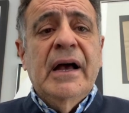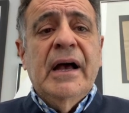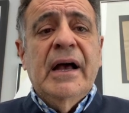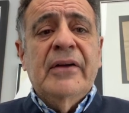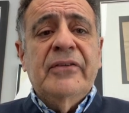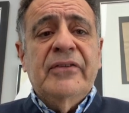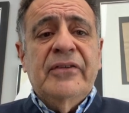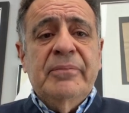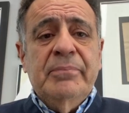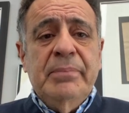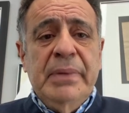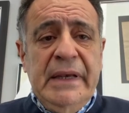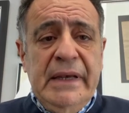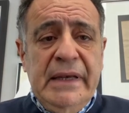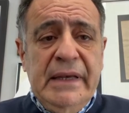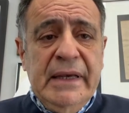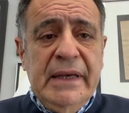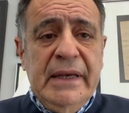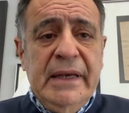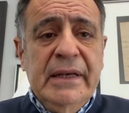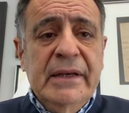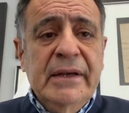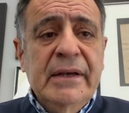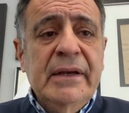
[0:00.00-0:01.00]
speak
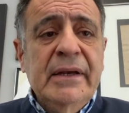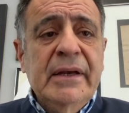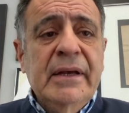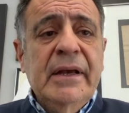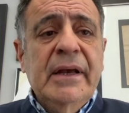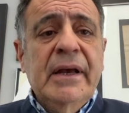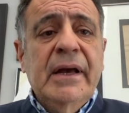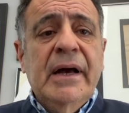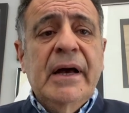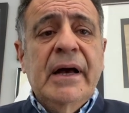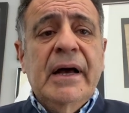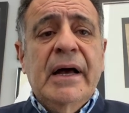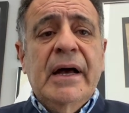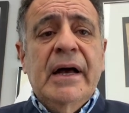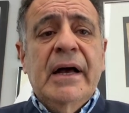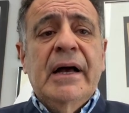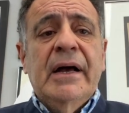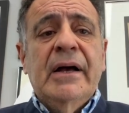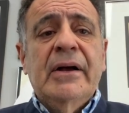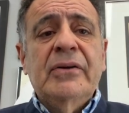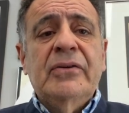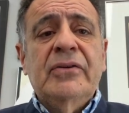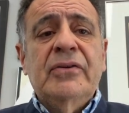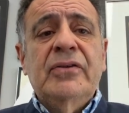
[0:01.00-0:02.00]
in
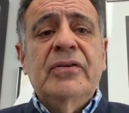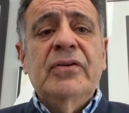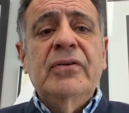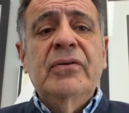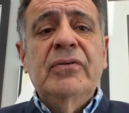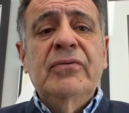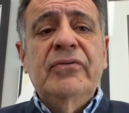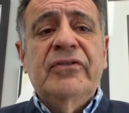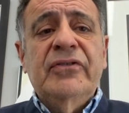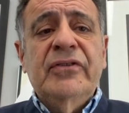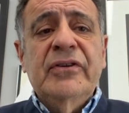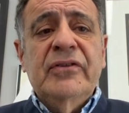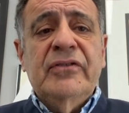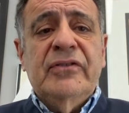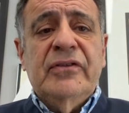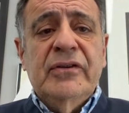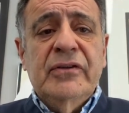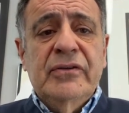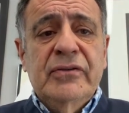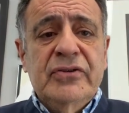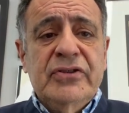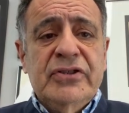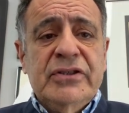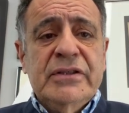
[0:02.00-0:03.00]
to
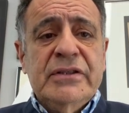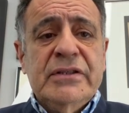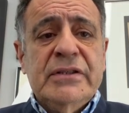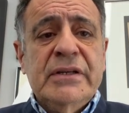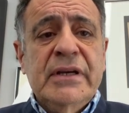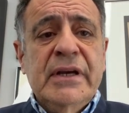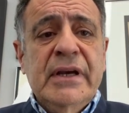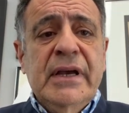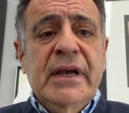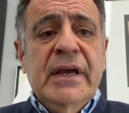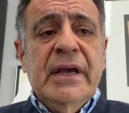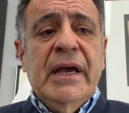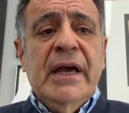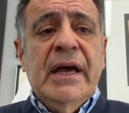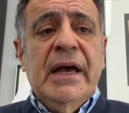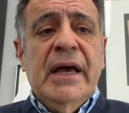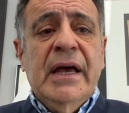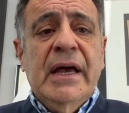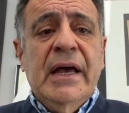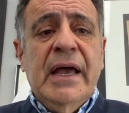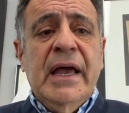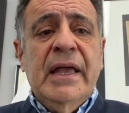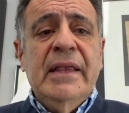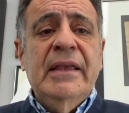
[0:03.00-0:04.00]
solutions,
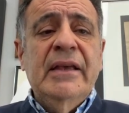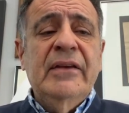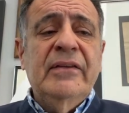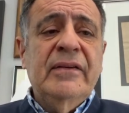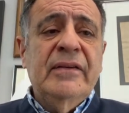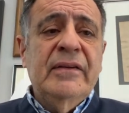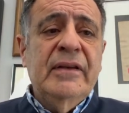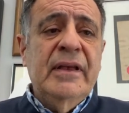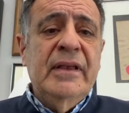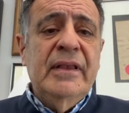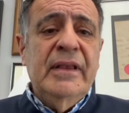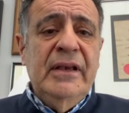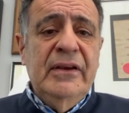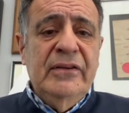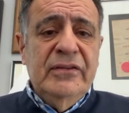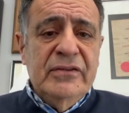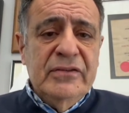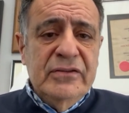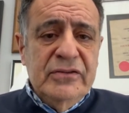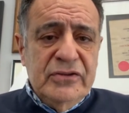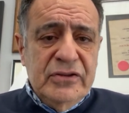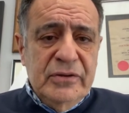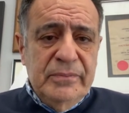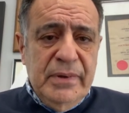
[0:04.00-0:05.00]
and these
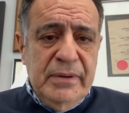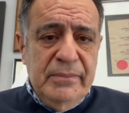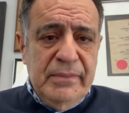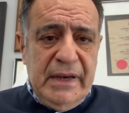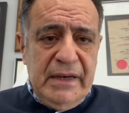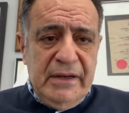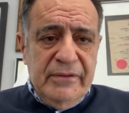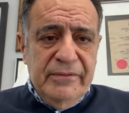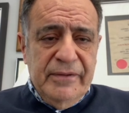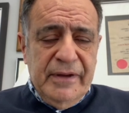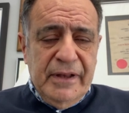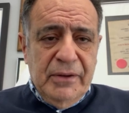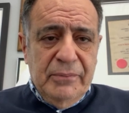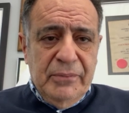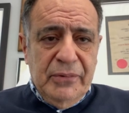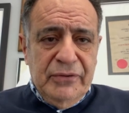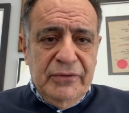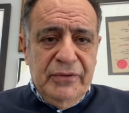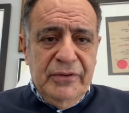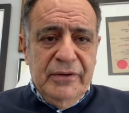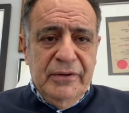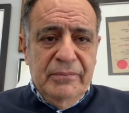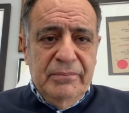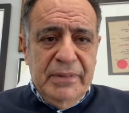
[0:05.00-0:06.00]
should be made available
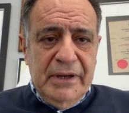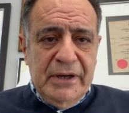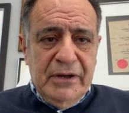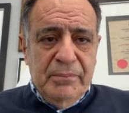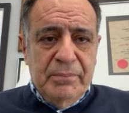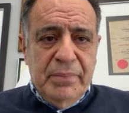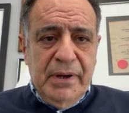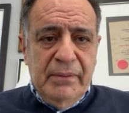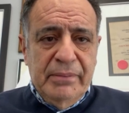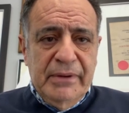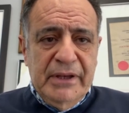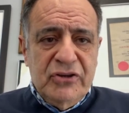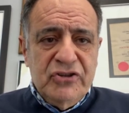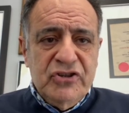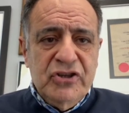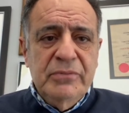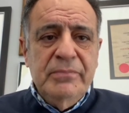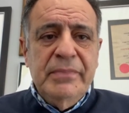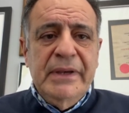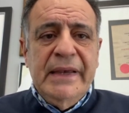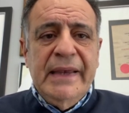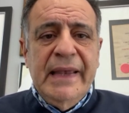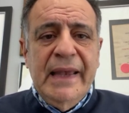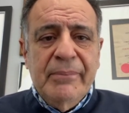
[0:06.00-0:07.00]
to the bigger public.
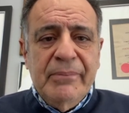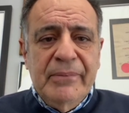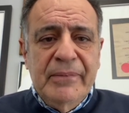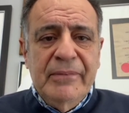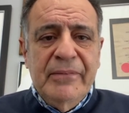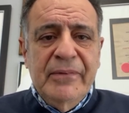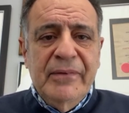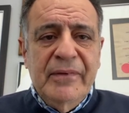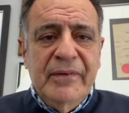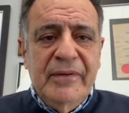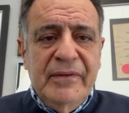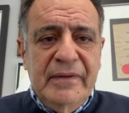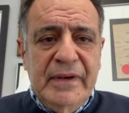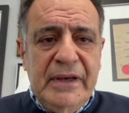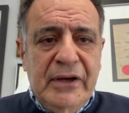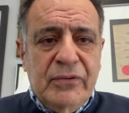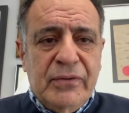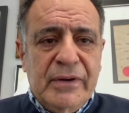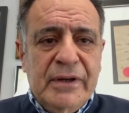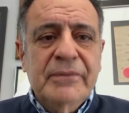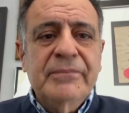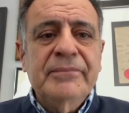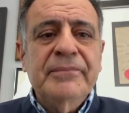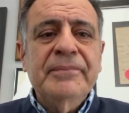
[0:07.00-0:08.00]
Shouldn't be kept
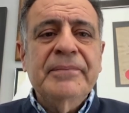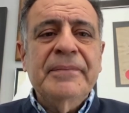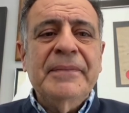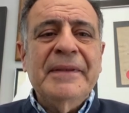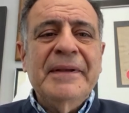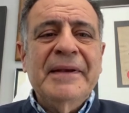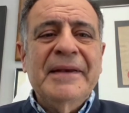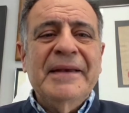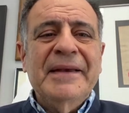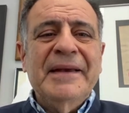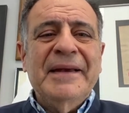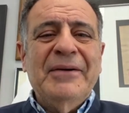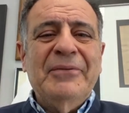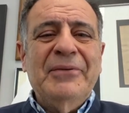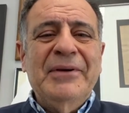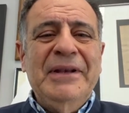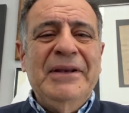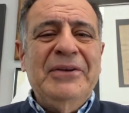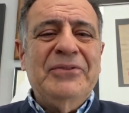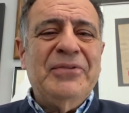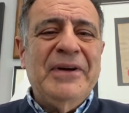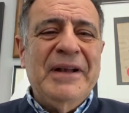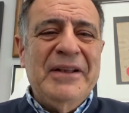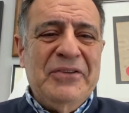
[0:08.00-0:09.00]
secret. We
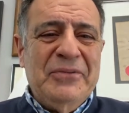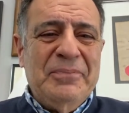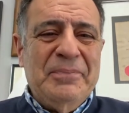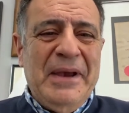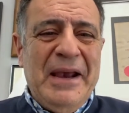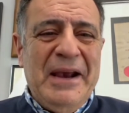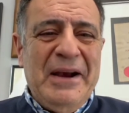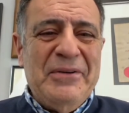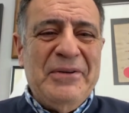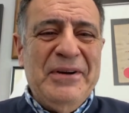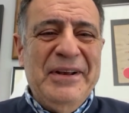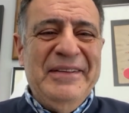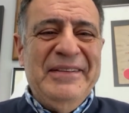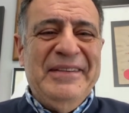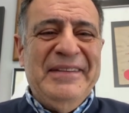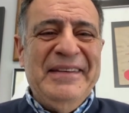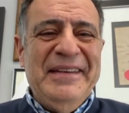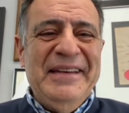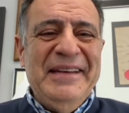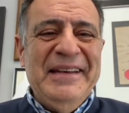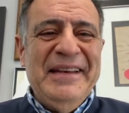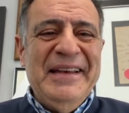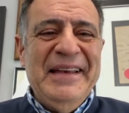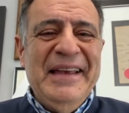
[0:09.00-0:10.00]
need
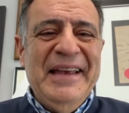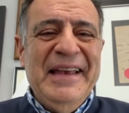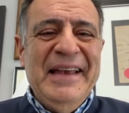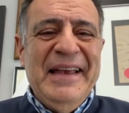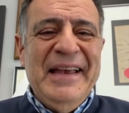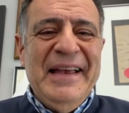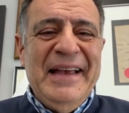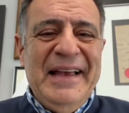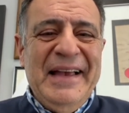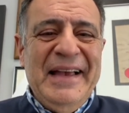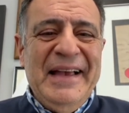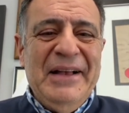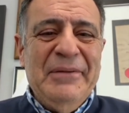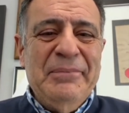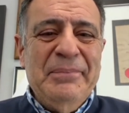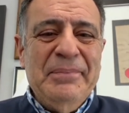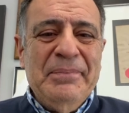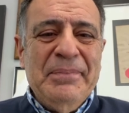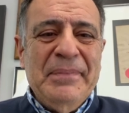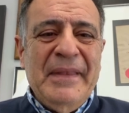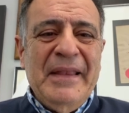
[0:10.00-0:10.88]
transparency. Um,